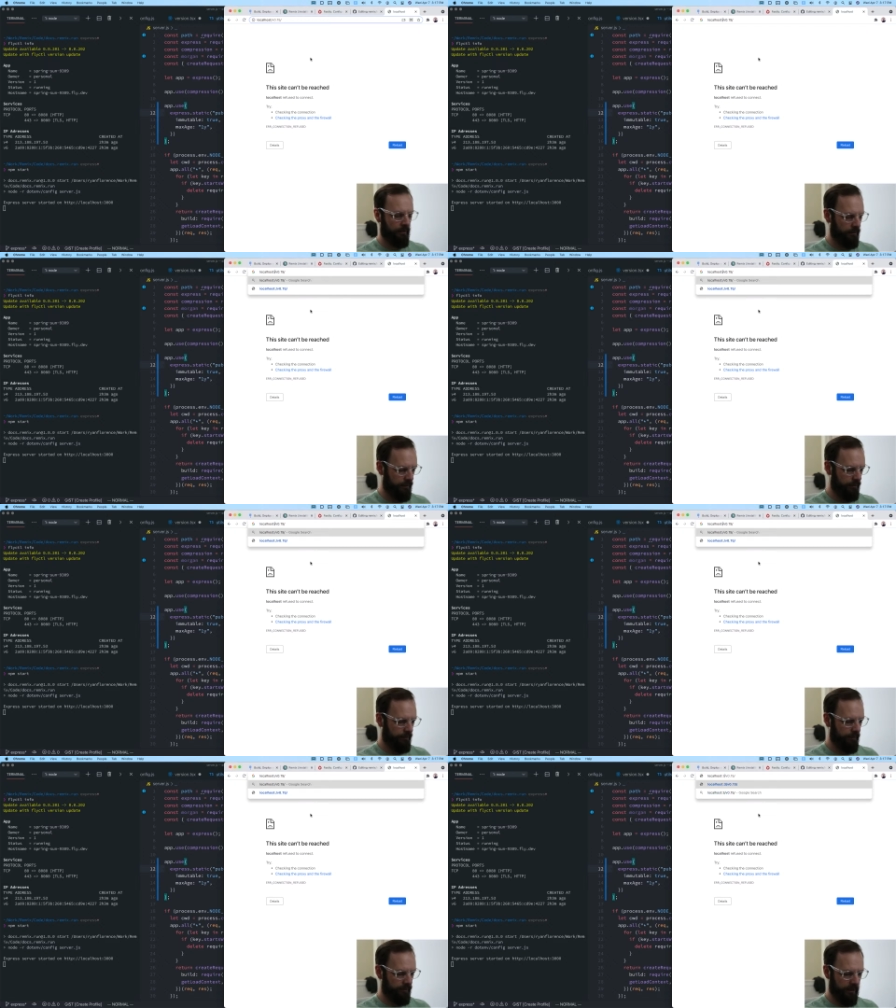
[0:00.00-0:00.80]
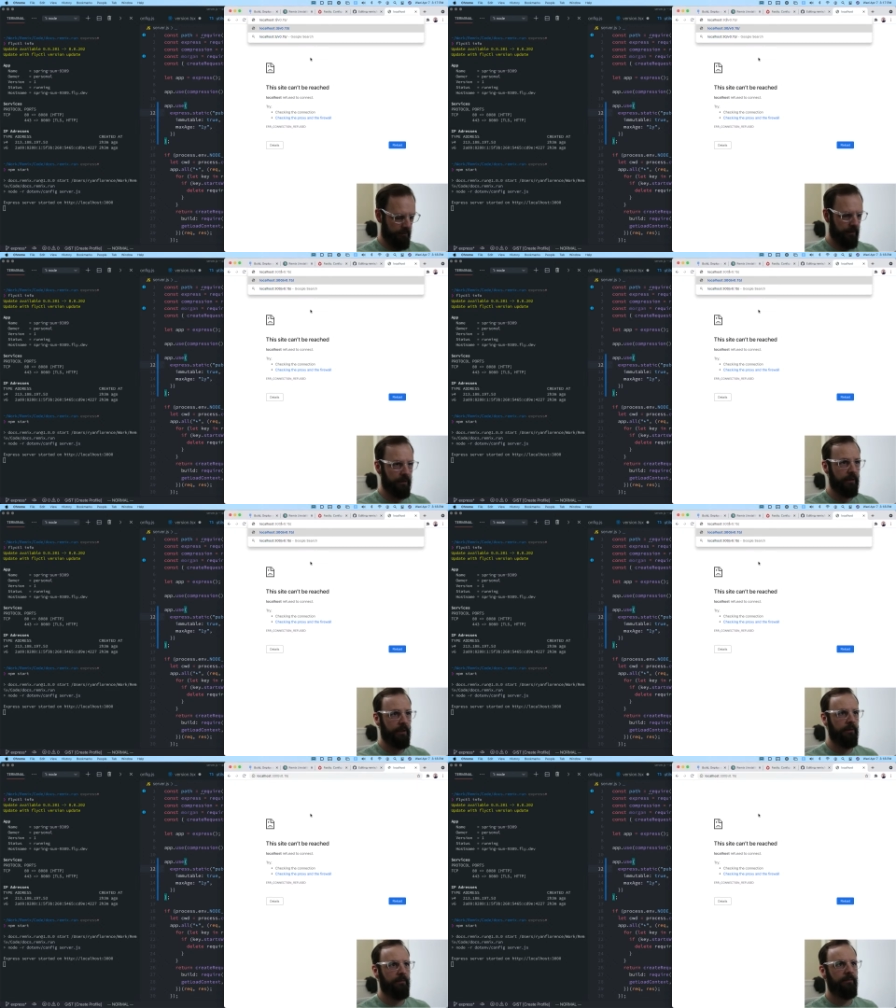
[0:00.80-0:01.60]
Didn't fix that bug
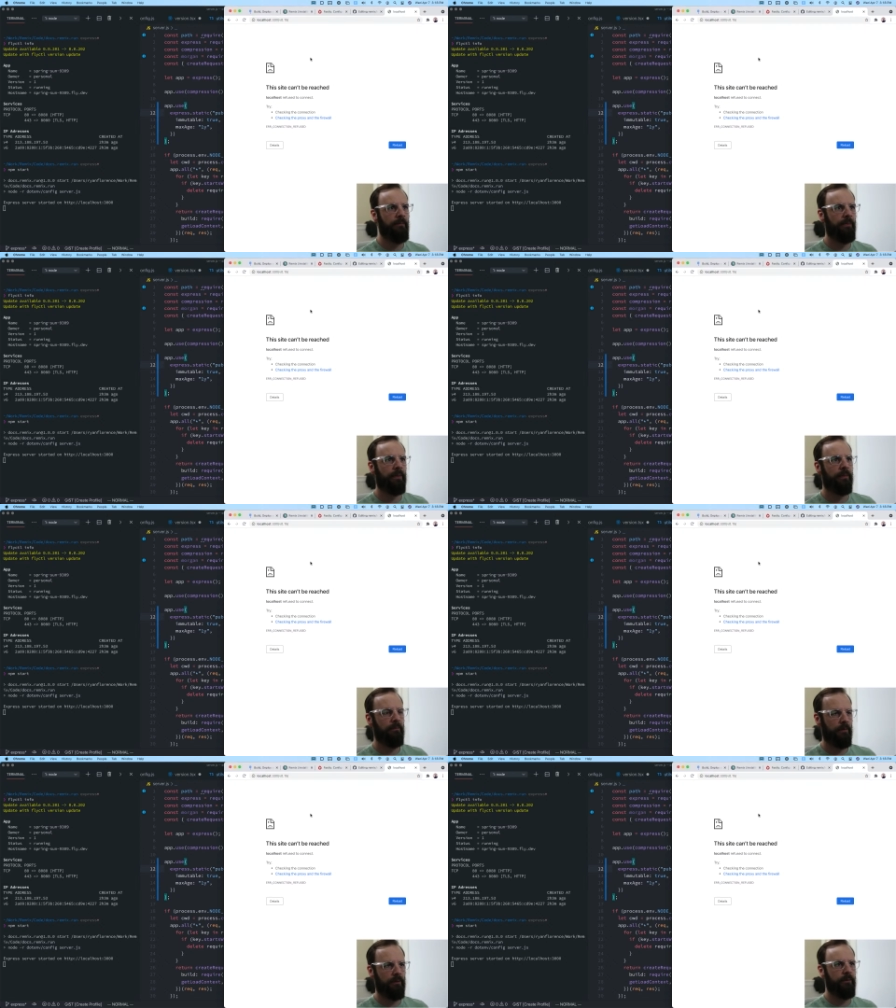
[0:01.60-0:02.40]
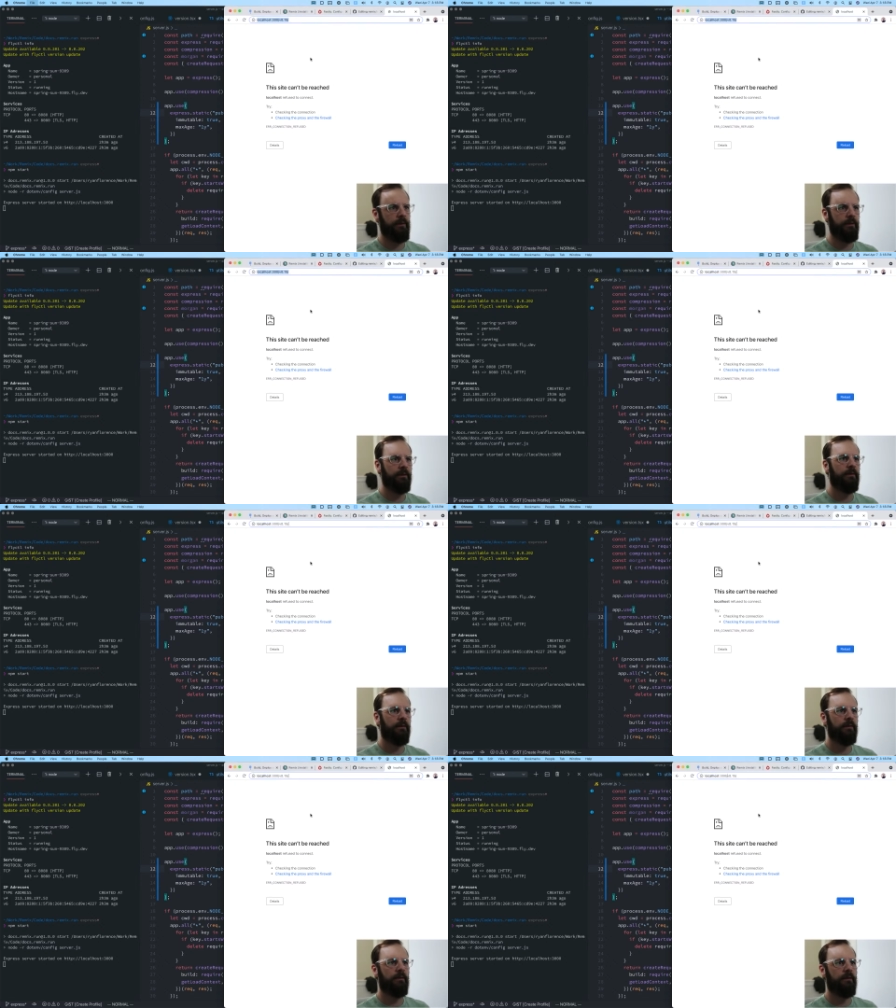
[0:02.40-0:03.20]
yet, but I will.
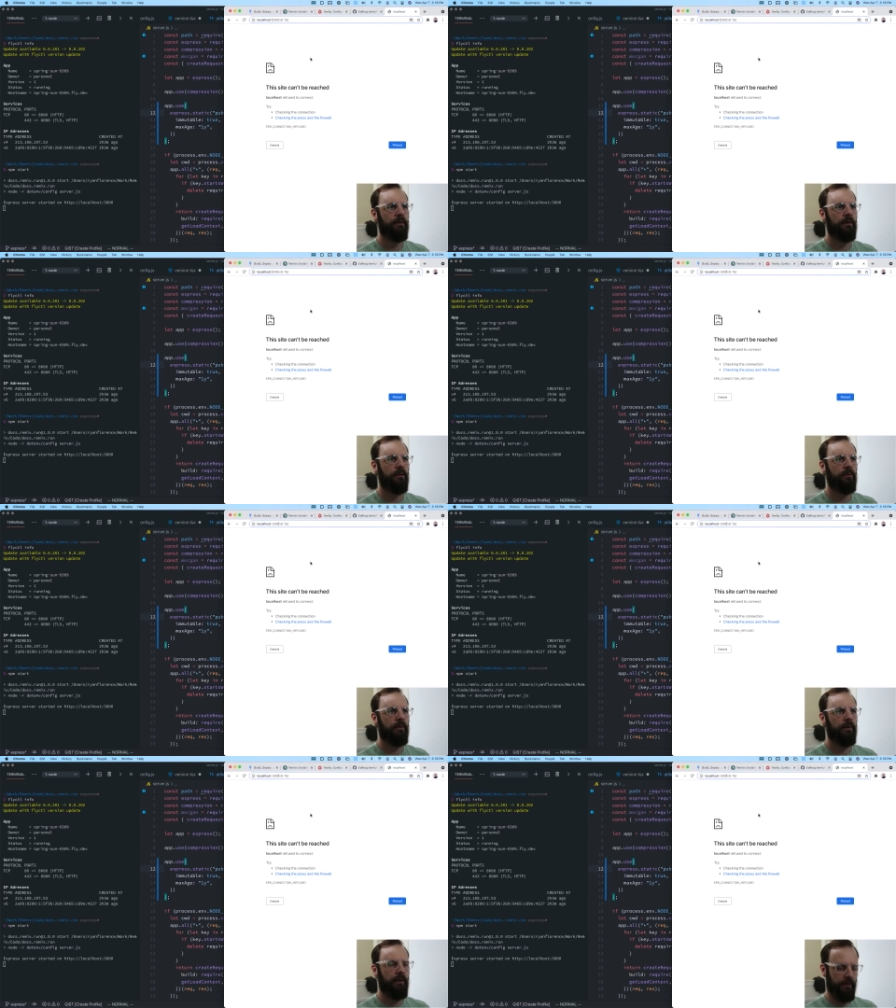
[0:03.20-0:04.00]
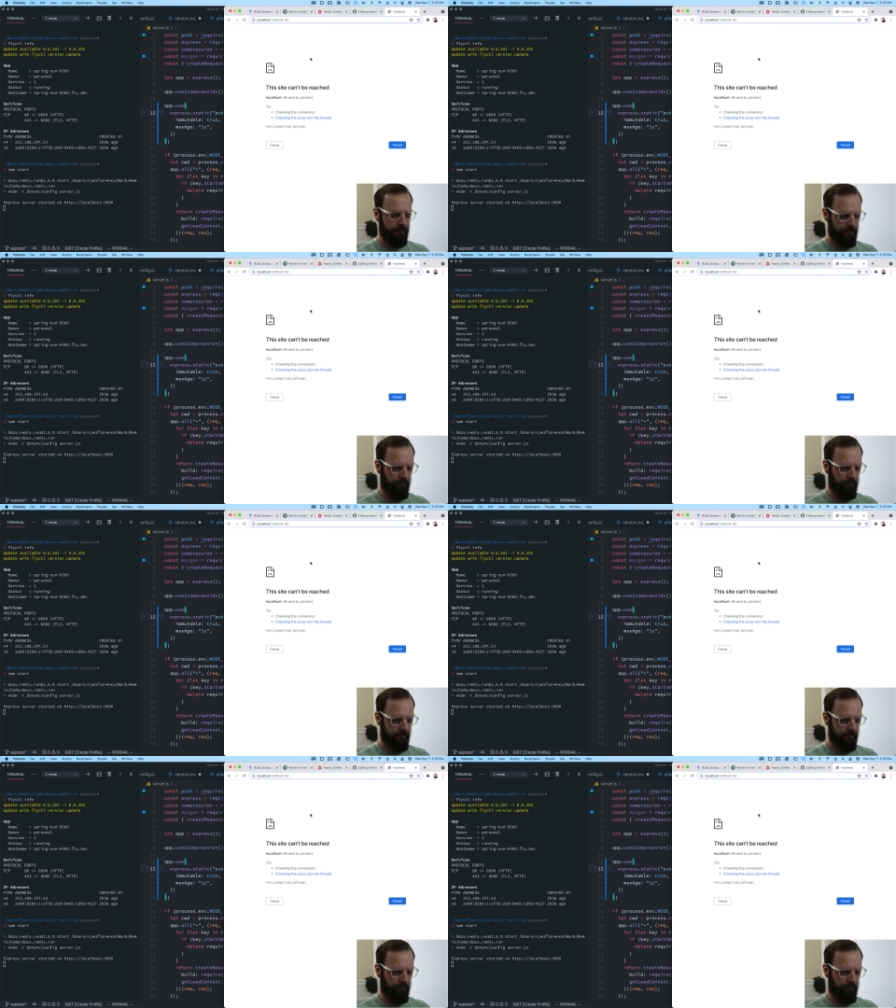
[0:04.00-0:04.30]
One day.